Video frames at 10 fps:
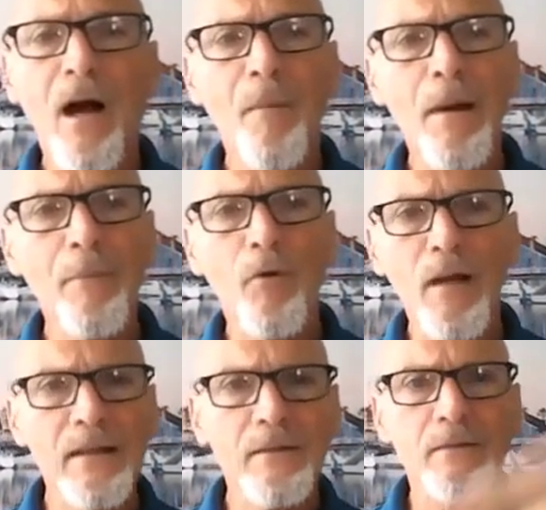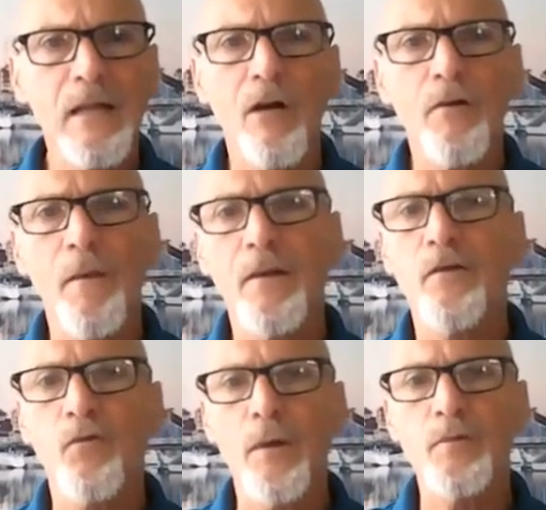member link down in the
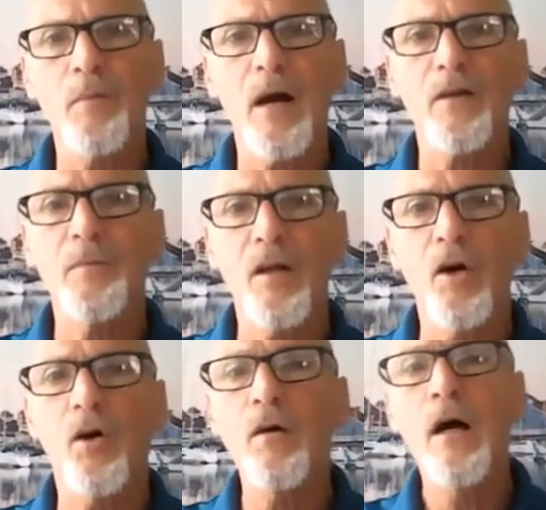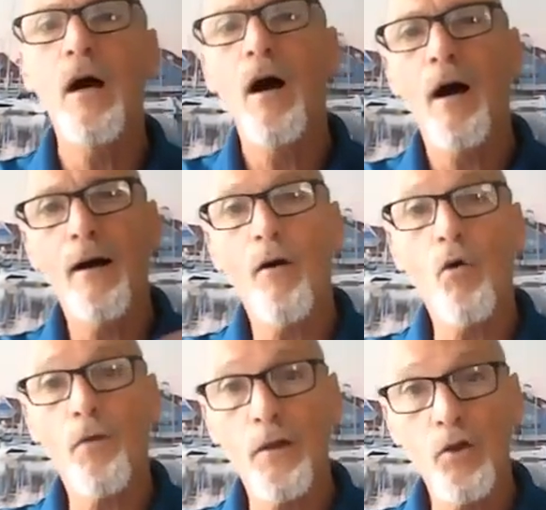description box below,
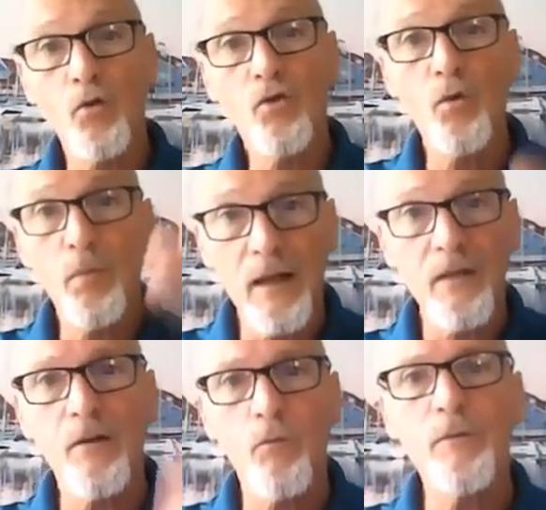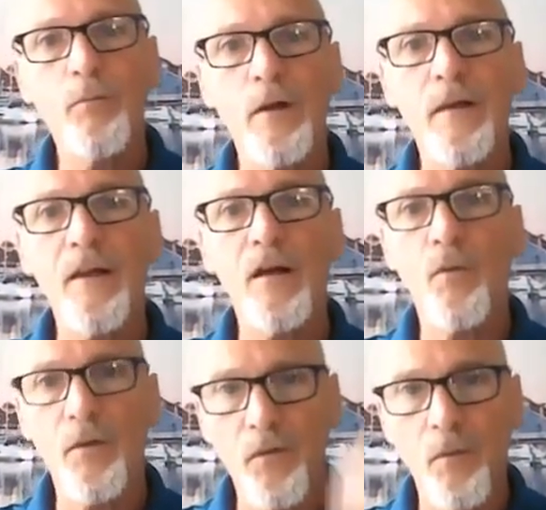or the YouTube links that we put in there
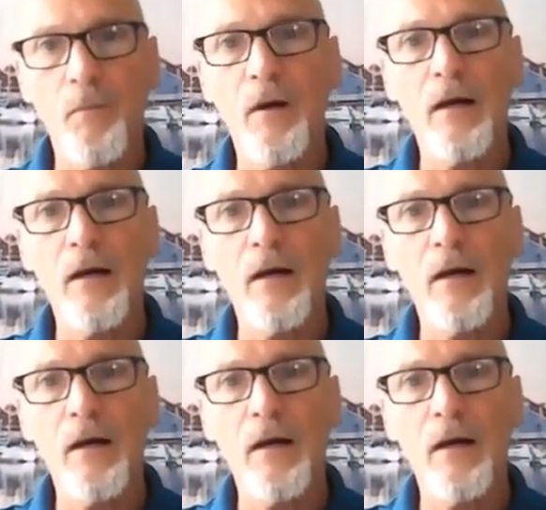with some